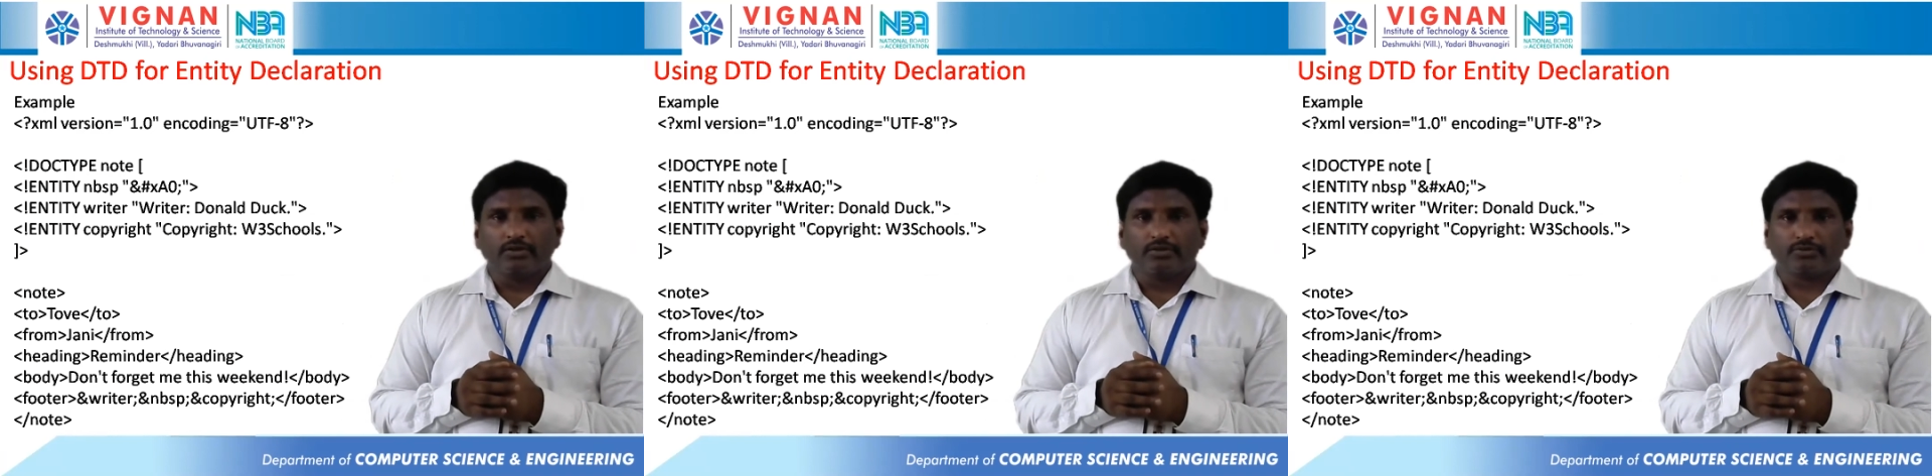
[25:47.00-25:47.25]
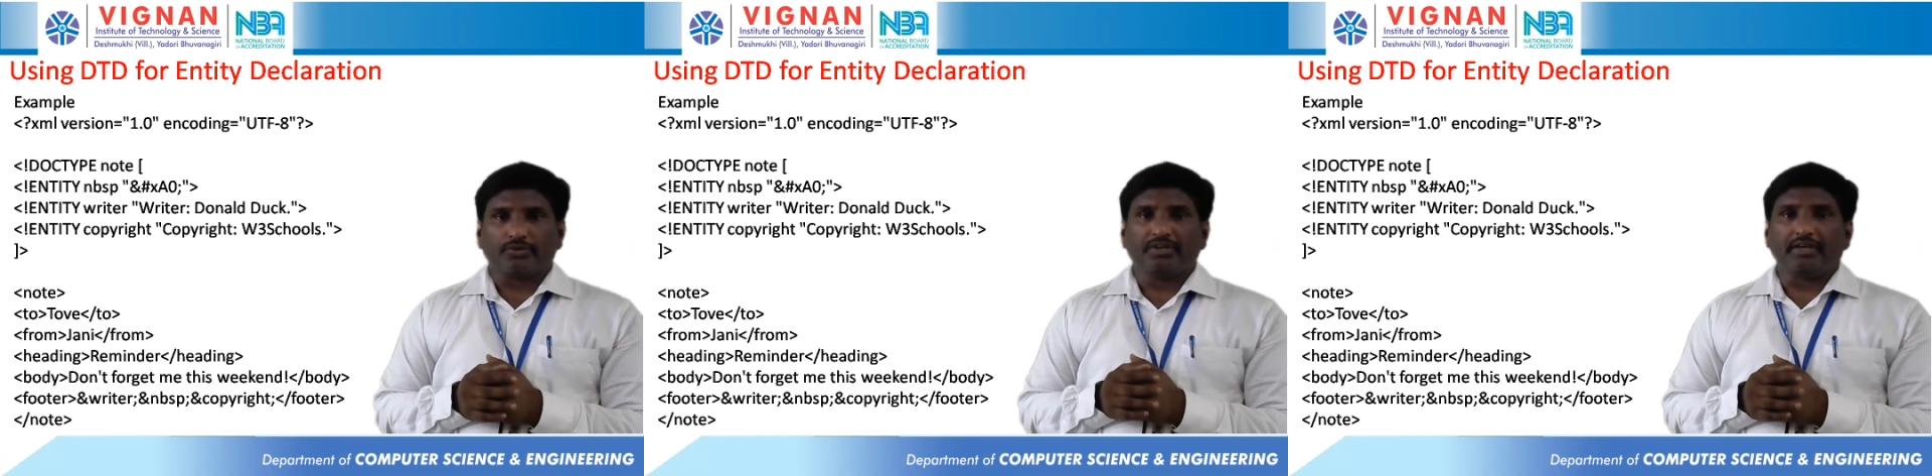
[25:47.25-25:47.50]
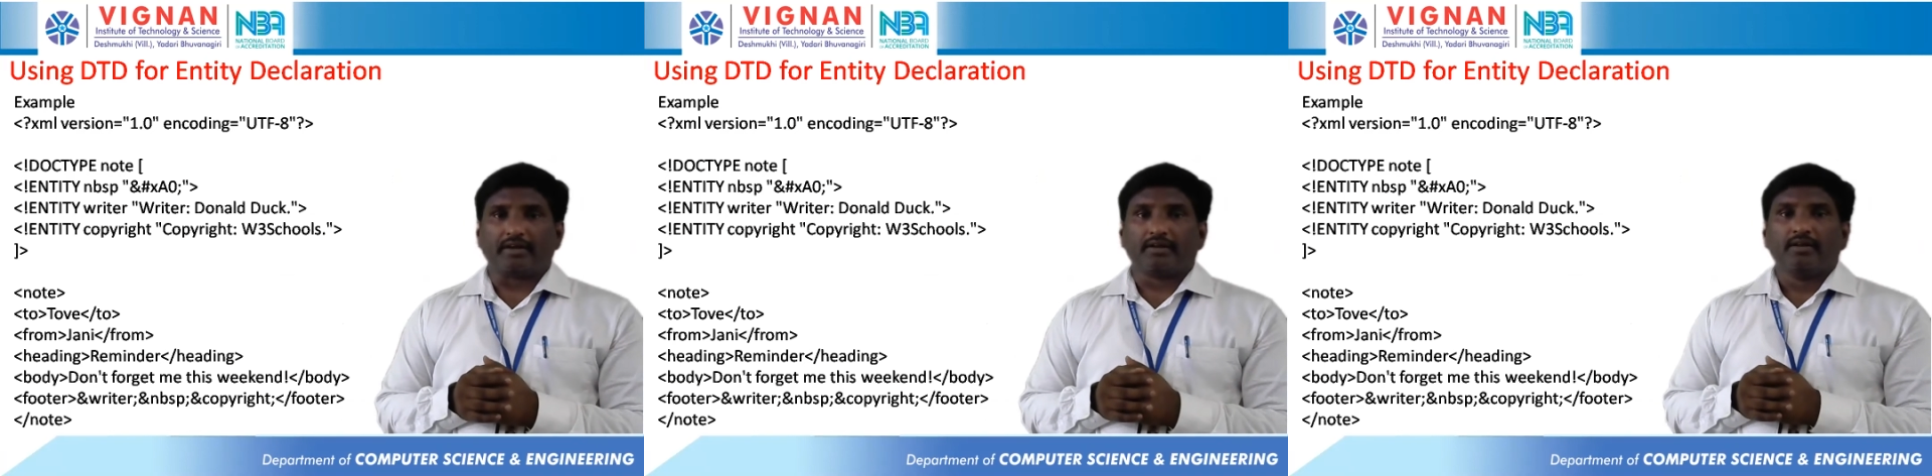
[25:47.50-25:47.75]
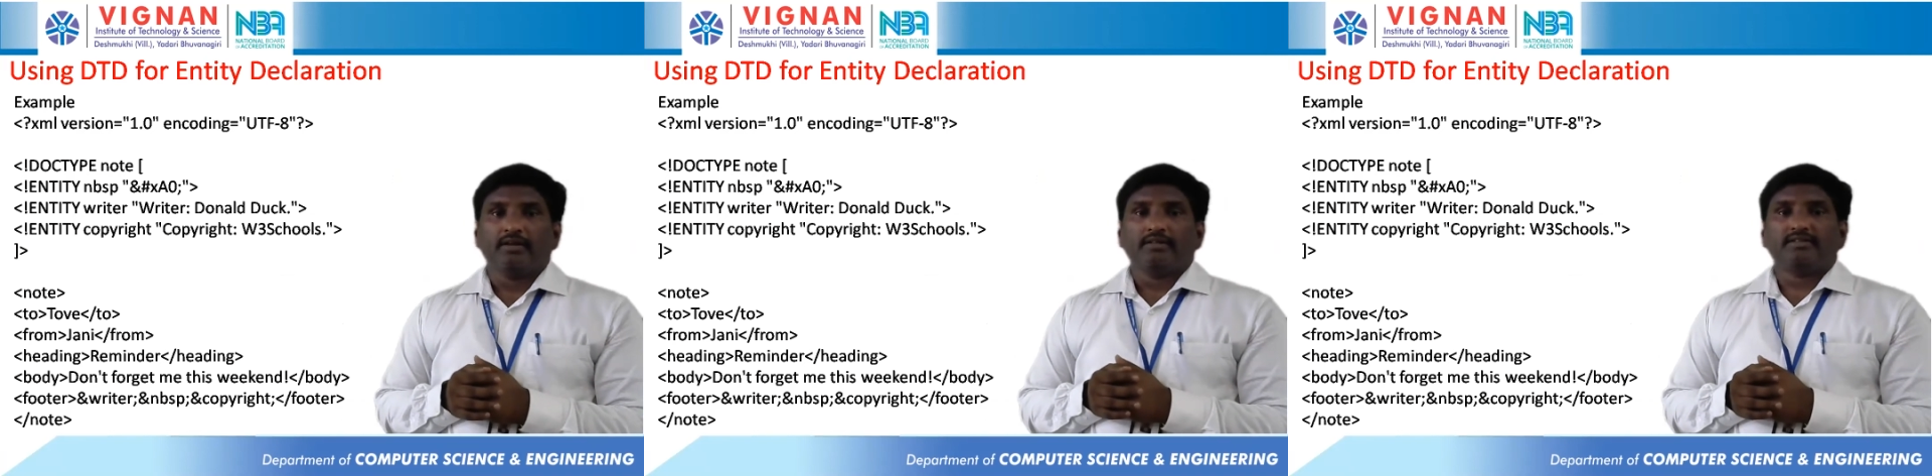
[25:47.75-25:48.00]
So
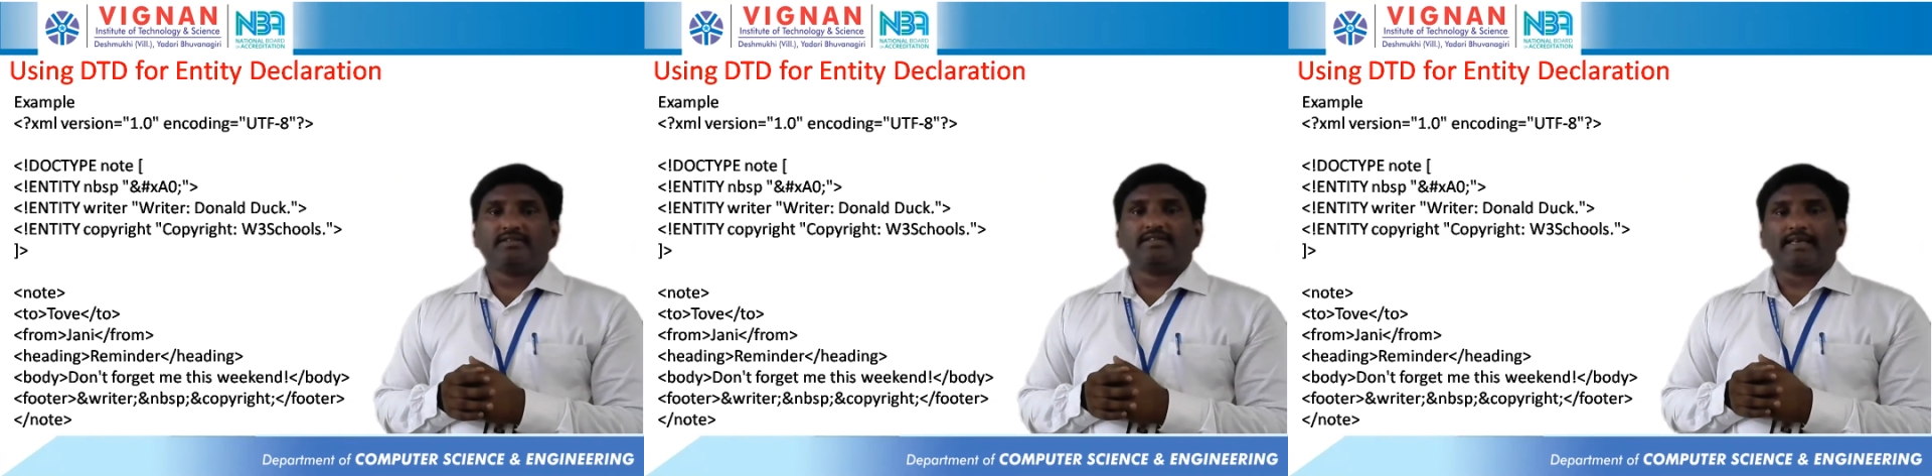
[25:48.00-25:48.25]
here this